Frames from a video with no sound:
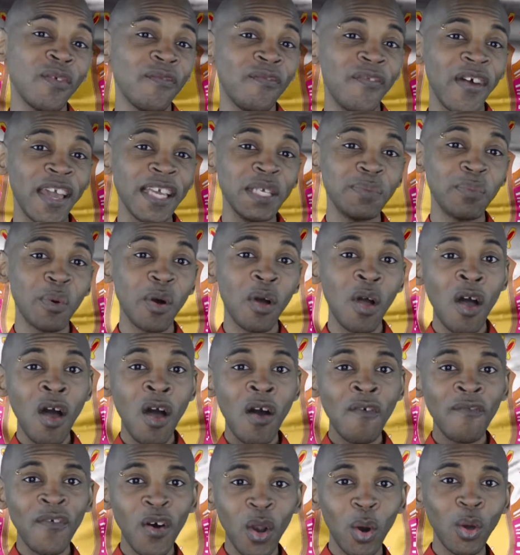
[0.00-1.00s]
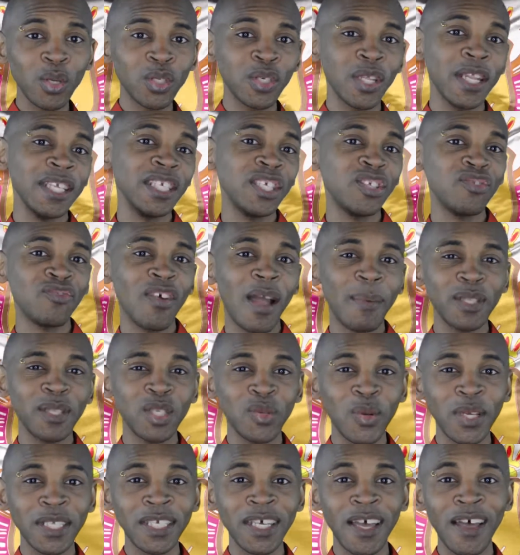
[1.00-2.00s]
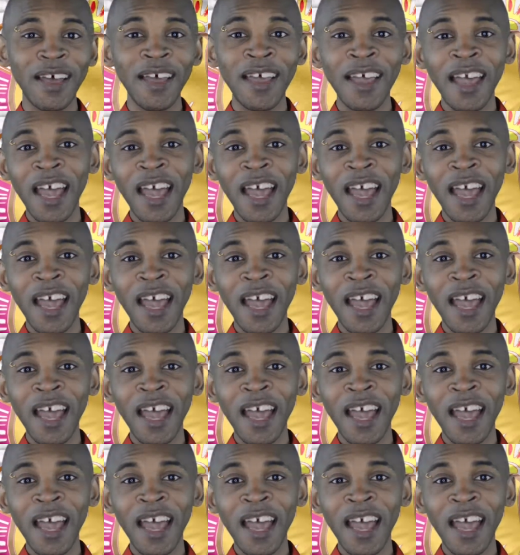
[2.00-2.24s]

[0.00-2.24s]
Facebook, follow us on Instagram and Twitter,